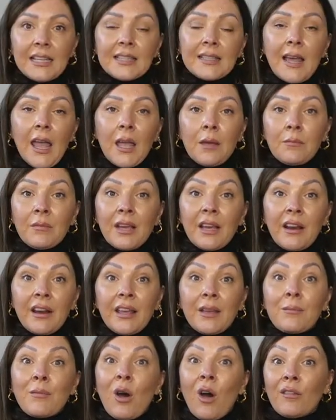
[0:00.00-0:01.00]
same
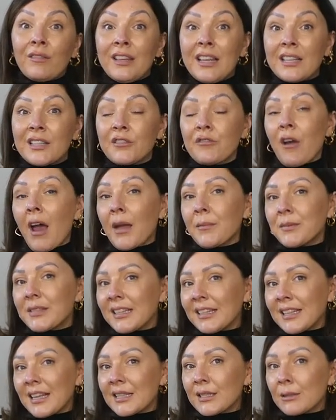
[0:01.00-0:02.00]
cream of the stripes
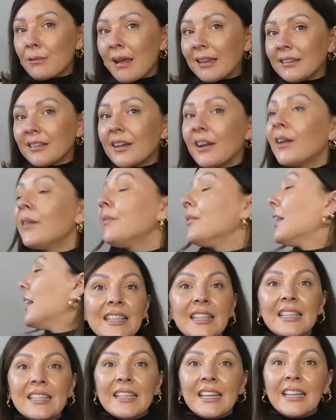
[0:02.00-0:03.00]
in the sweater.
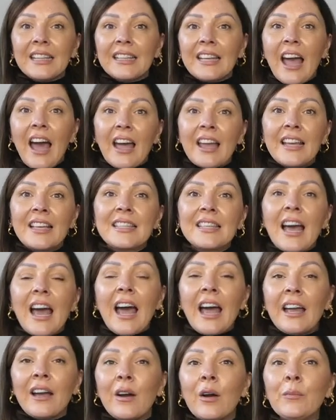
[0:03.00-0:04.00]
This is it, guys.
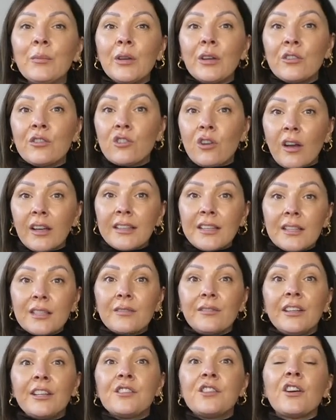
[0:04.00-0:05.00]
I hope you enjoyed this
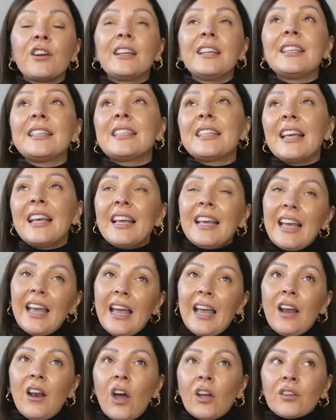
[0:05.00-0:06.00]
video. It's
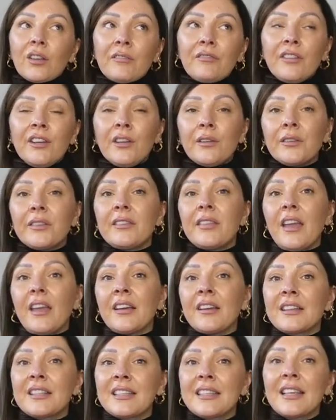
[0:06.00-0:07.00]
a lot of new
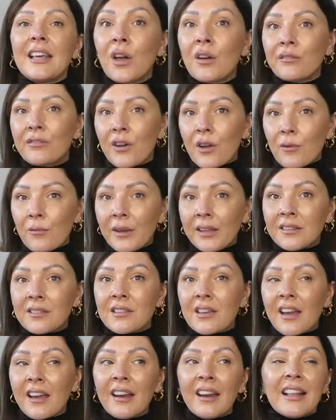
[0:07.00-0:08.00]
things for
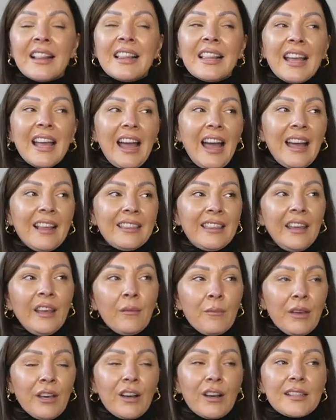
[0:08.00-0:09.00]
winter. I
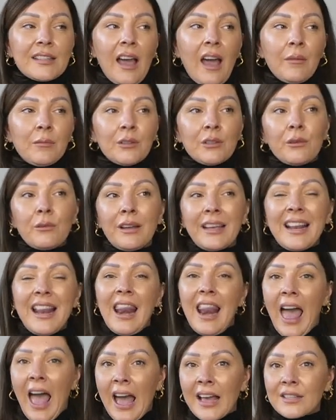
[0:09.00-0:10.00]
think because I'm
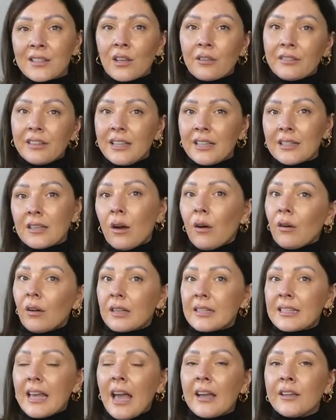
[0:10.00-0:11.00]
doing less of these
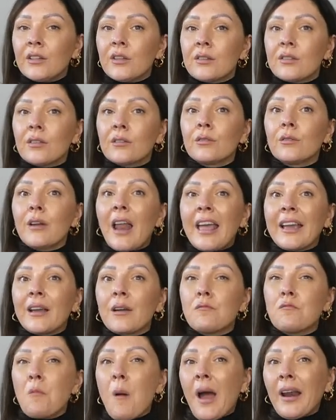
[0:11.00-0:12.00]
hauls, I used to do
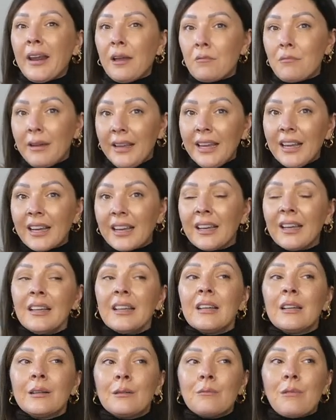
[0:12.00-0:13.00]
like one a week,
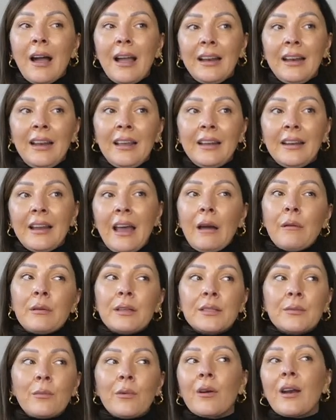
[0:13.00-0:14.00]
while now
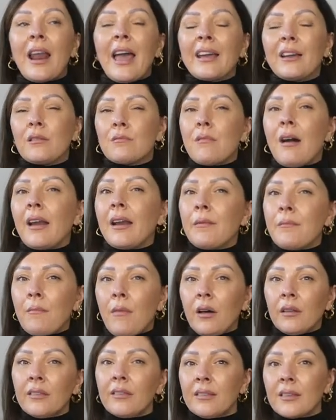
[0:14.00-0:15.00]
it's more like one a
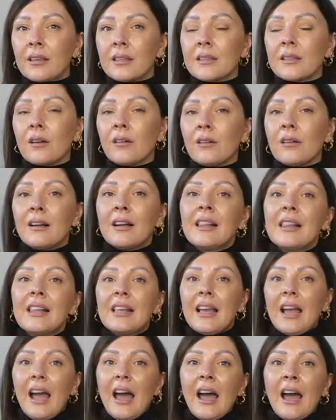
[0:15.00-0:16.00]
month, so
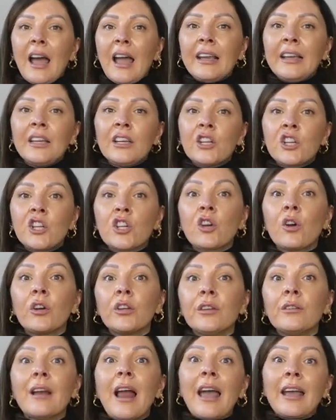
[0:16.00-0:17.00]
I show
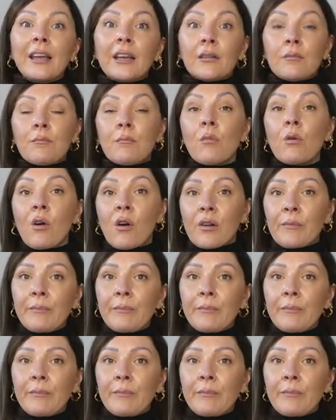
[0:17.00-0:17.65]
you like more